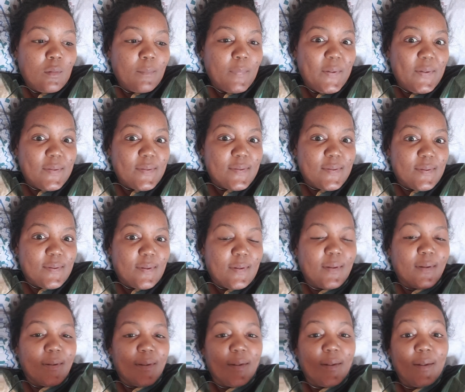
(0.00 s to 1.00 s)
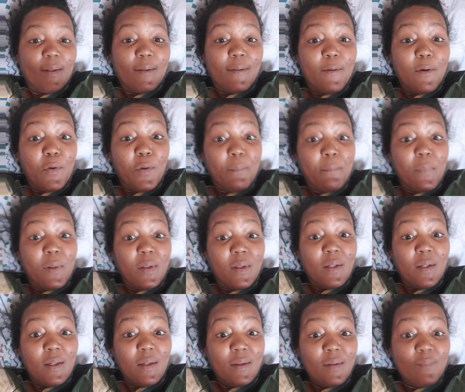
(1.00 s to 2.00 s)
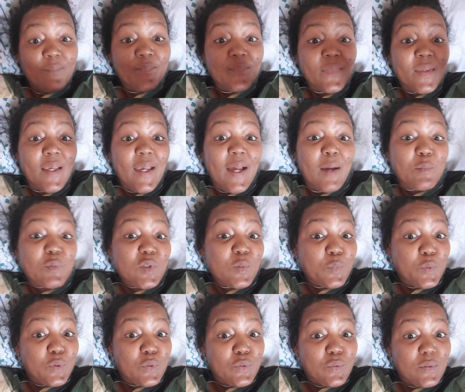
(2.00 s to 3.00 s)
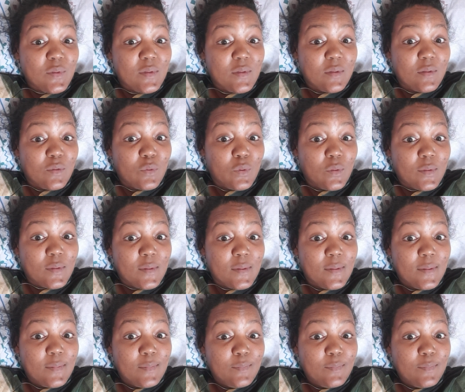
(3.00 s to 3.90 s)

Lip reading: But on Monday, I'm supposed to see the doctor,